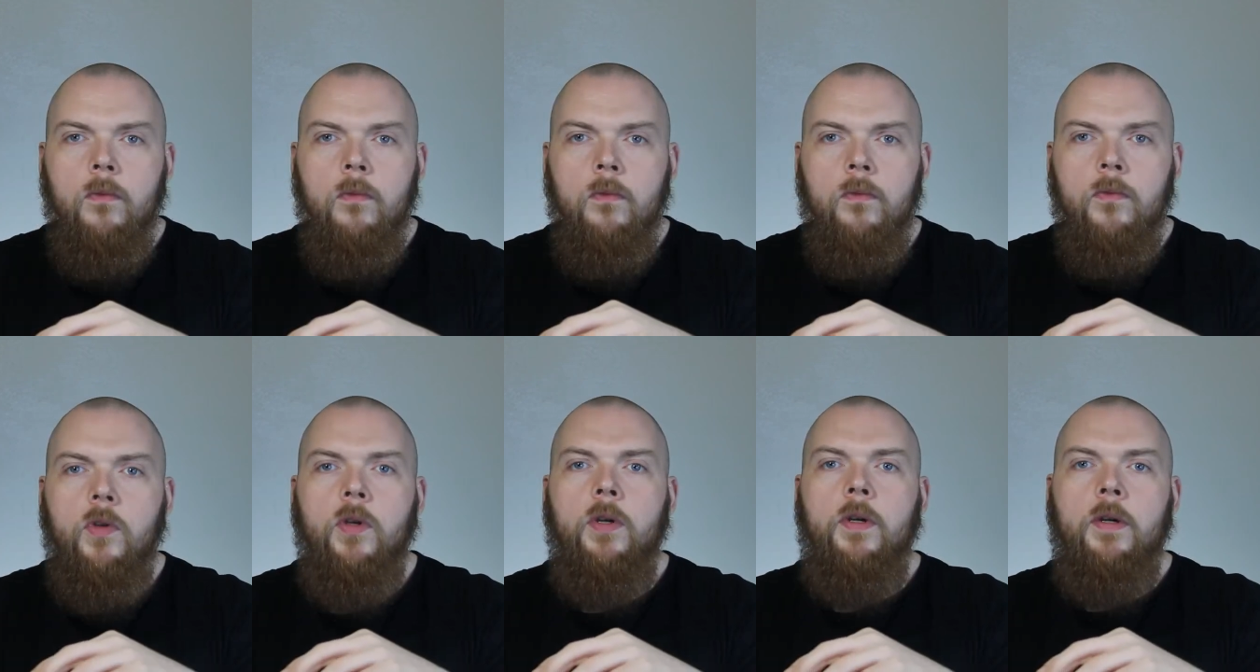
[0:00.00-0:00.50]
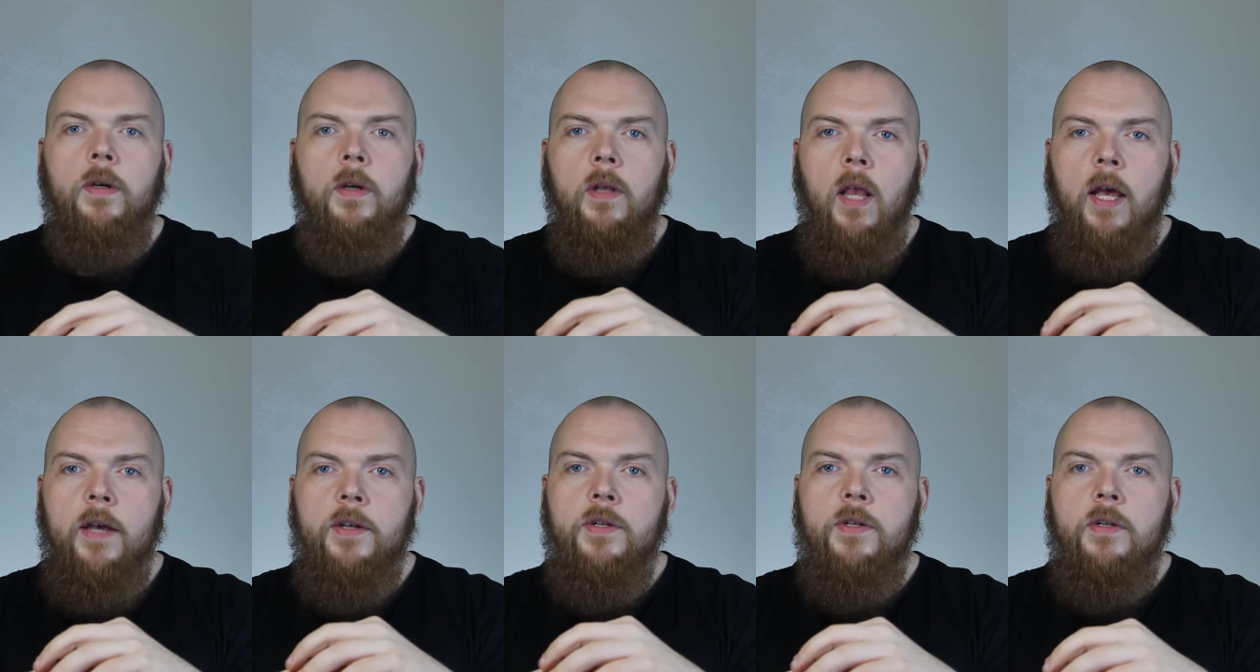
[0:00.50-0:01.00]
The
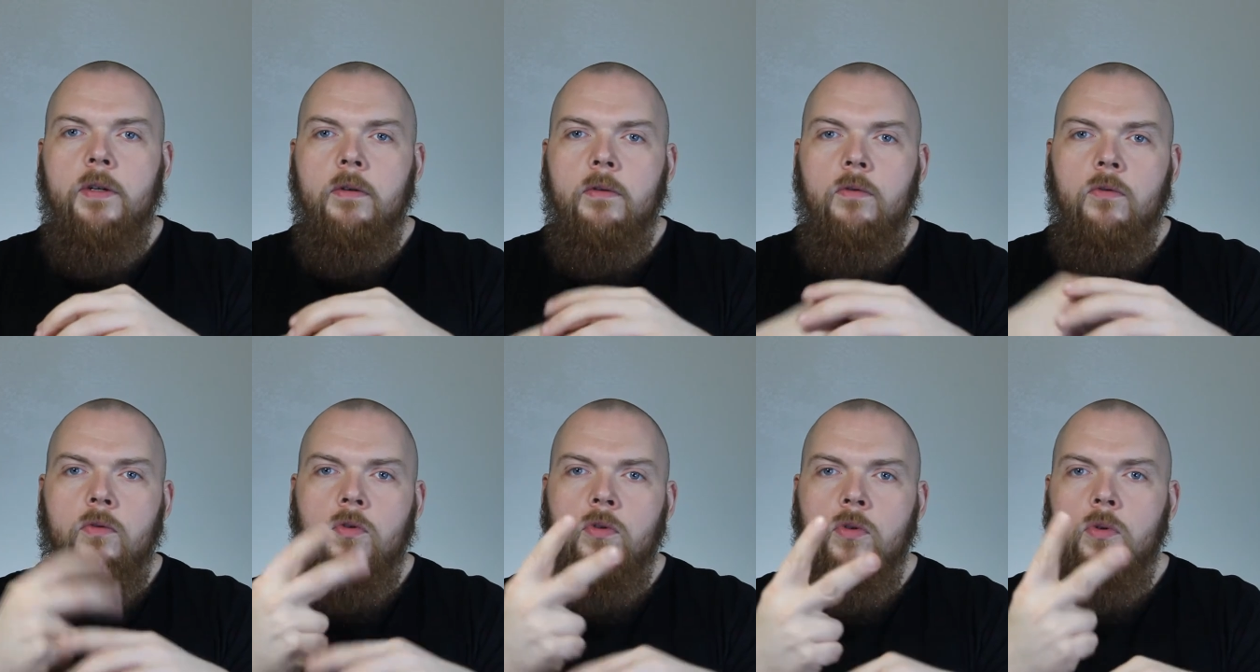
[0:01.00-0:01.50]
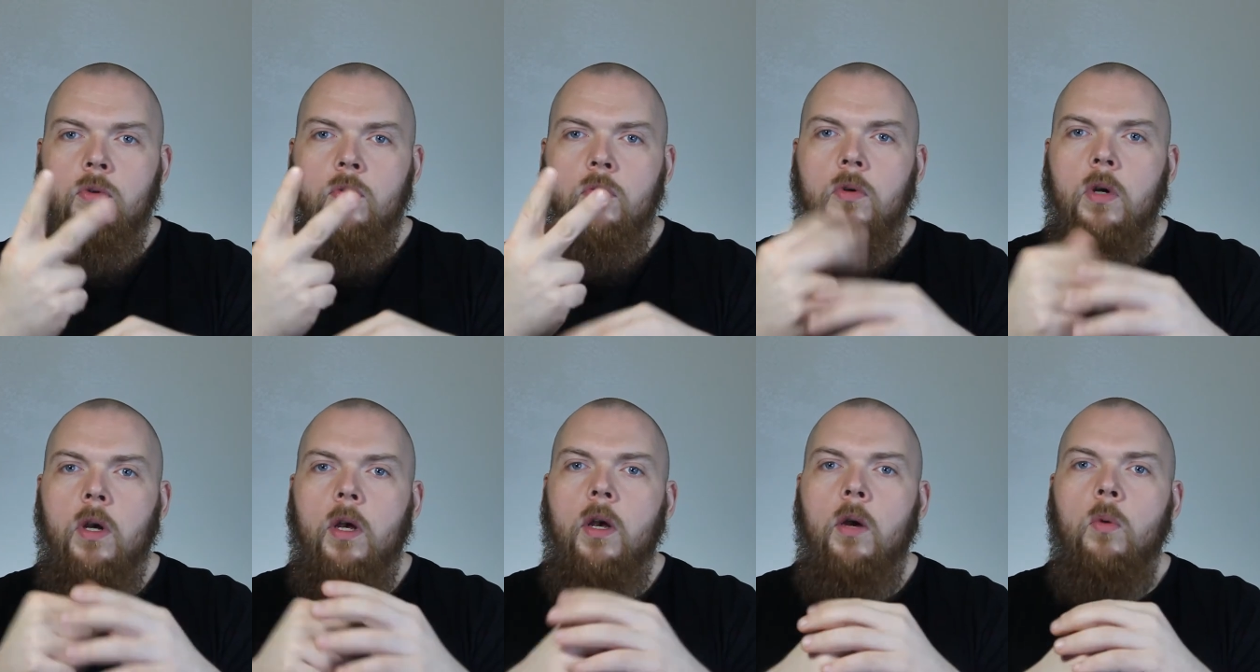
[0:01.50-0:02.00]
last
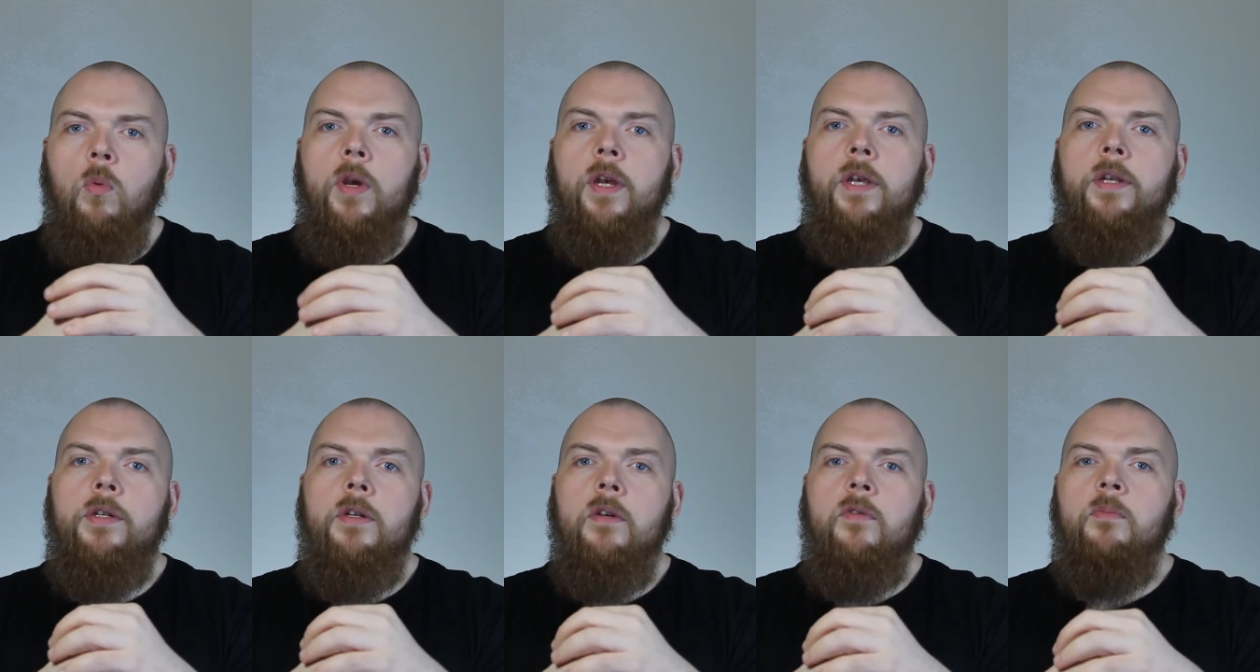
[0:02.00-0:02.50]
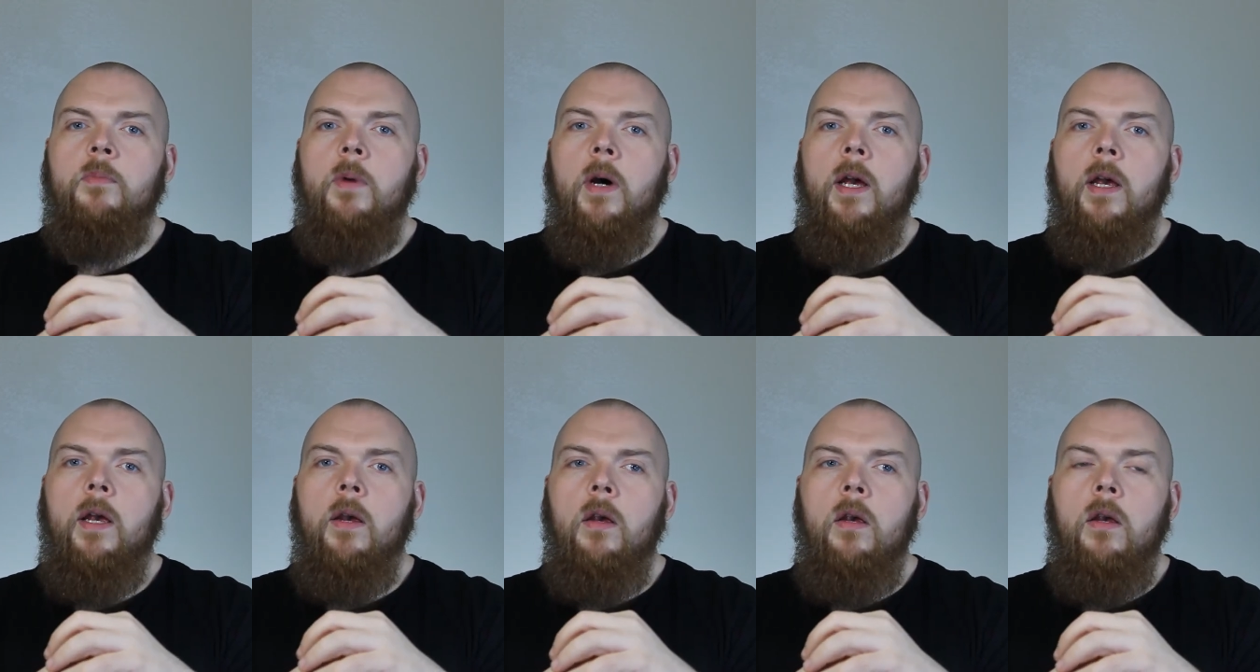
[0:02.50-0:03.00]
2 weeks of
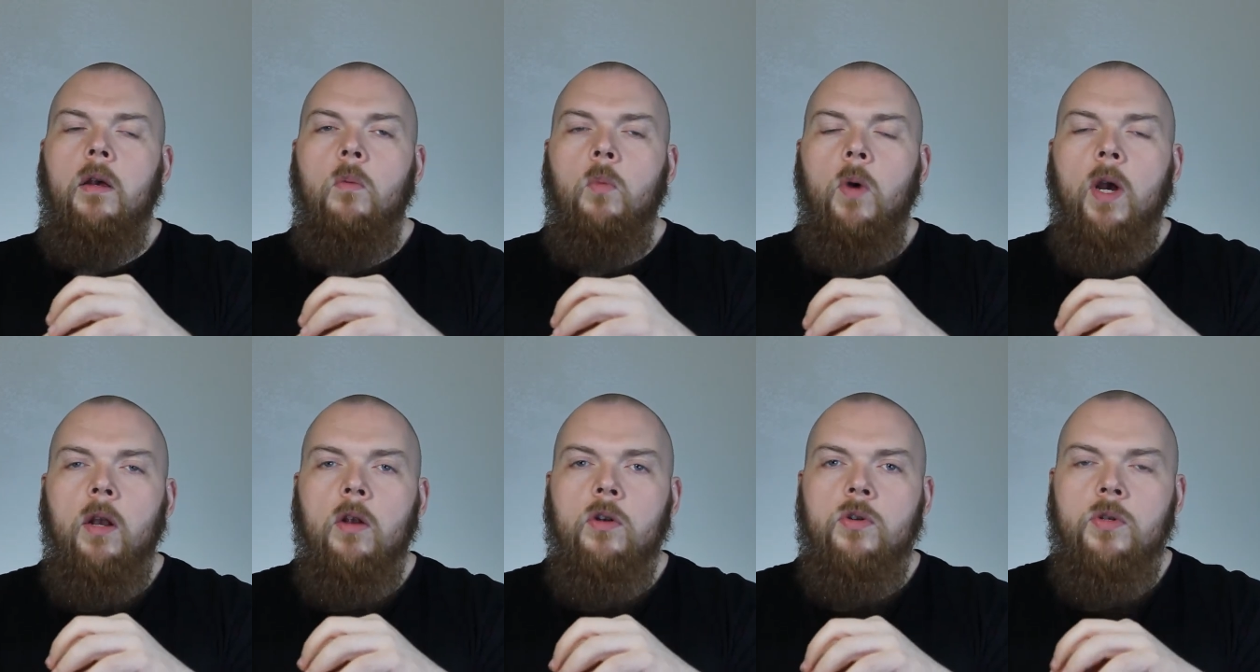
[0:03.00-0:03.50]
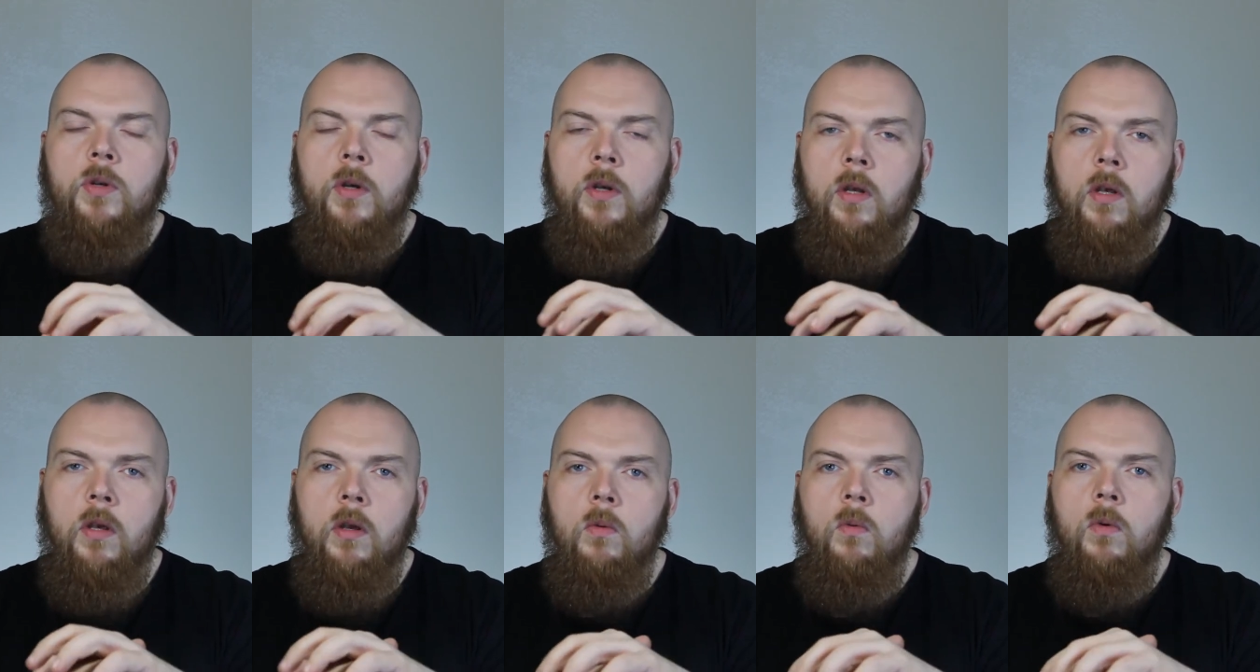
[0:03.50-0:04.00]
my weight loss
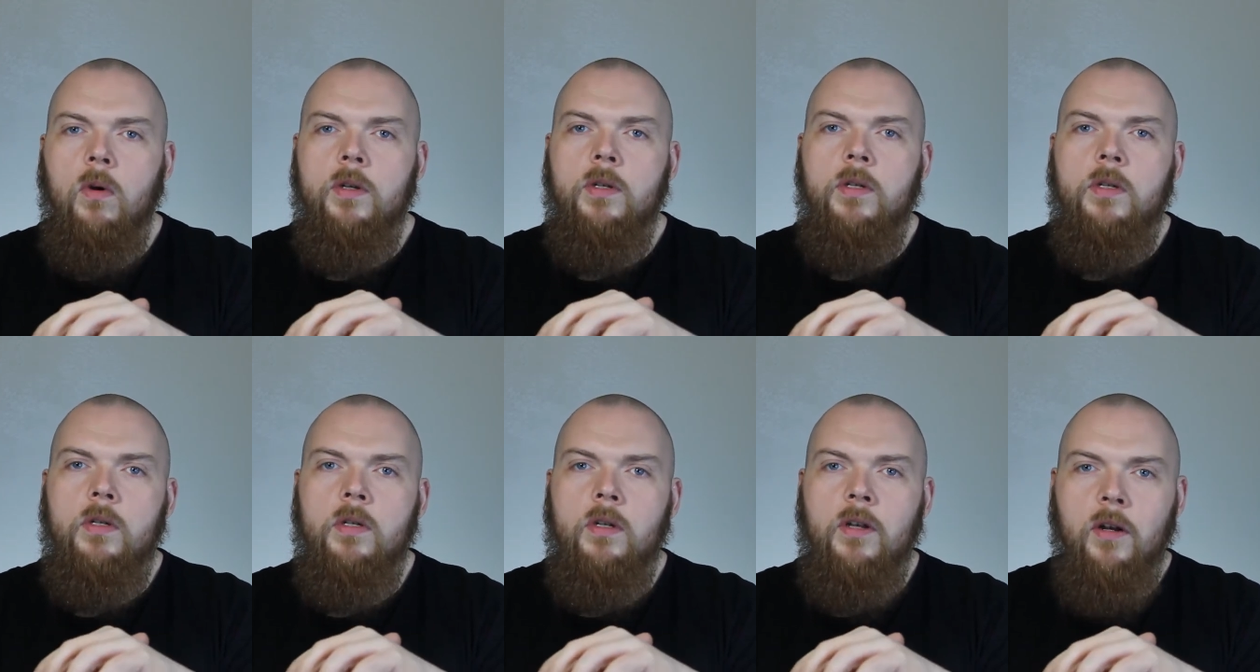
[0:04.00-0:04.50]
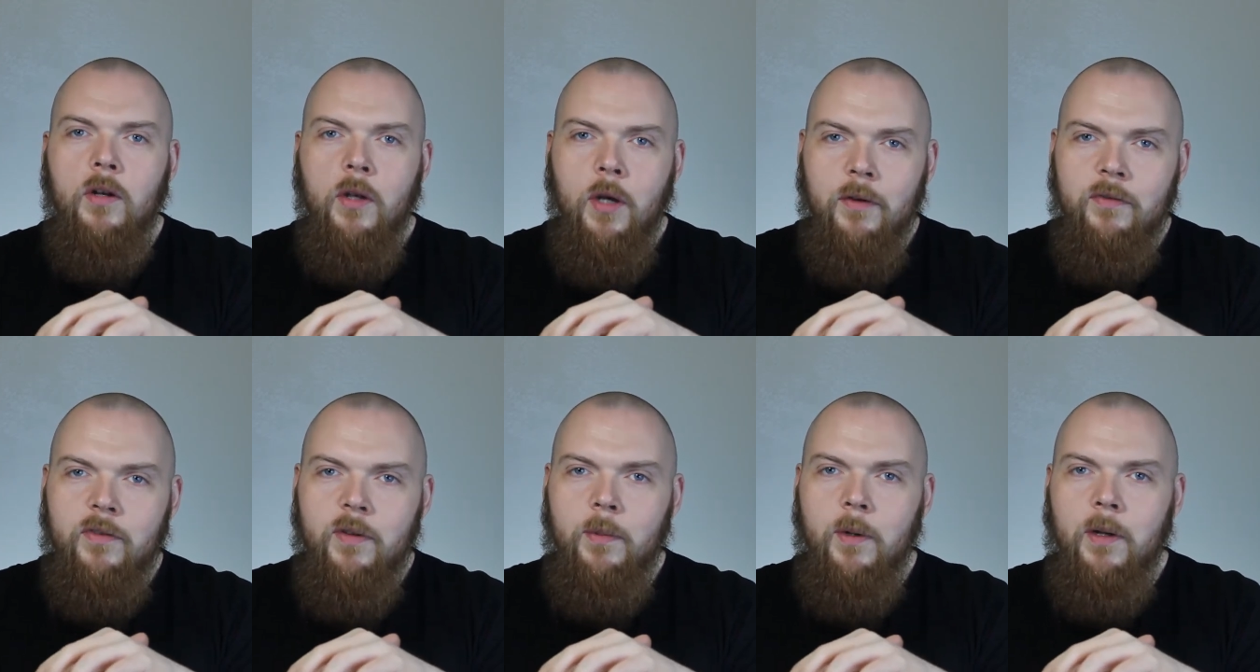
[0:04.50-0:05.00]
journey was not
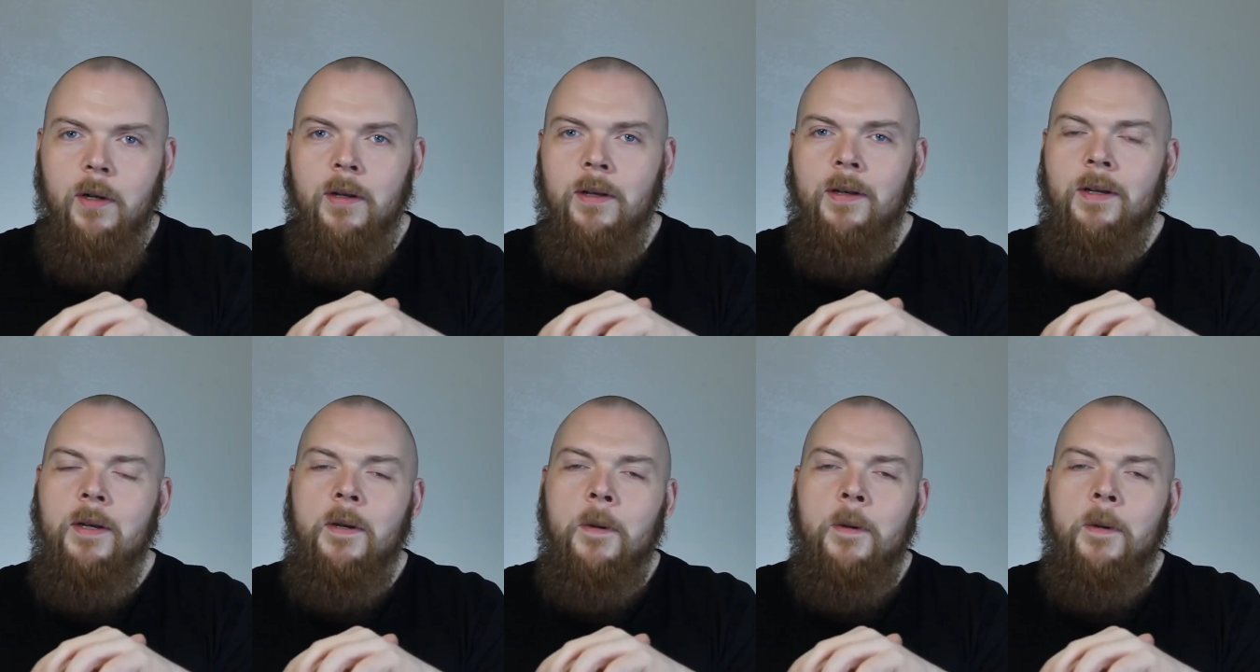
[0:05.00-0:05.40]
comfortable.